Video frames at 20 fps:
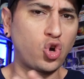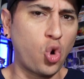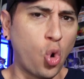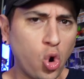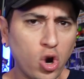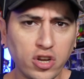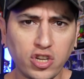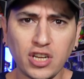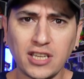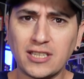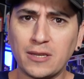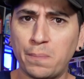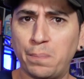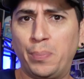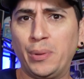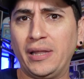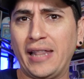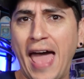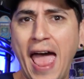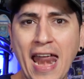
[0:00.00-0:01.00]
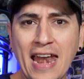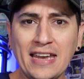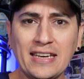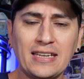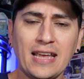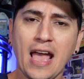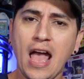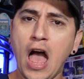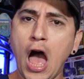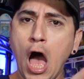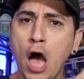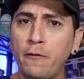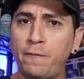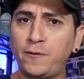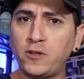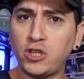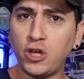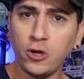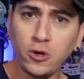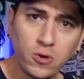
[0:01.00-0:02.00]
gorgeous blend of
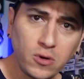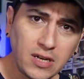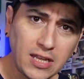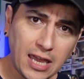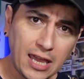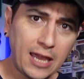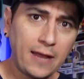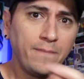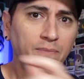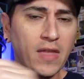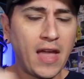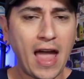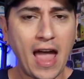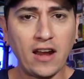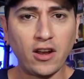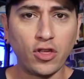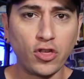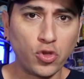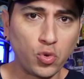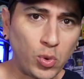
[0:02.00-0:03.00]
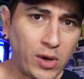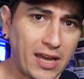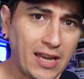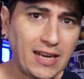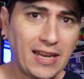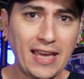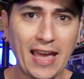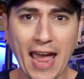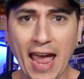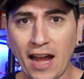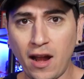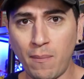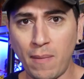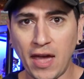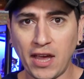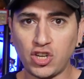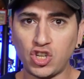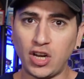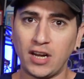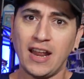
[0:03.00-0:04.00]
2D and 3D
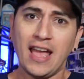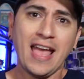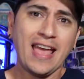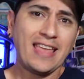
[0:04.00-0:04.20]
animation